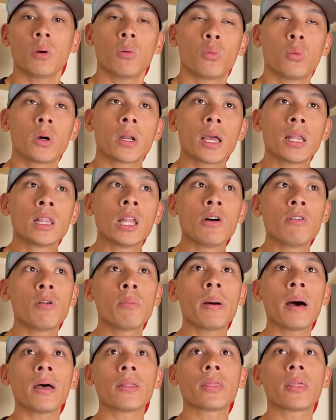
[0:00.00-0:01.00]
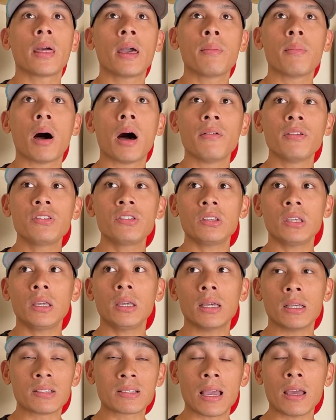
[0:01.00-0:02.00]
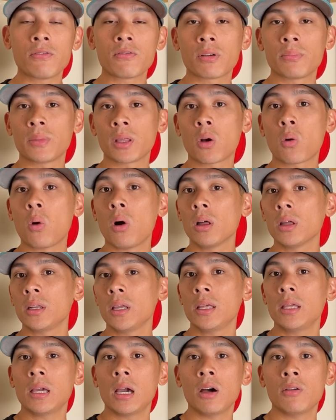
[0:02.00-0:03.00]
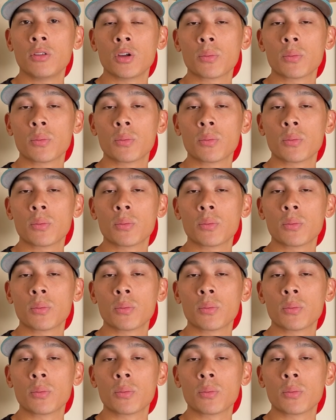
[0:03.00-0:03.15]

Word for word: What I love about them, obviously, aside from the quality of their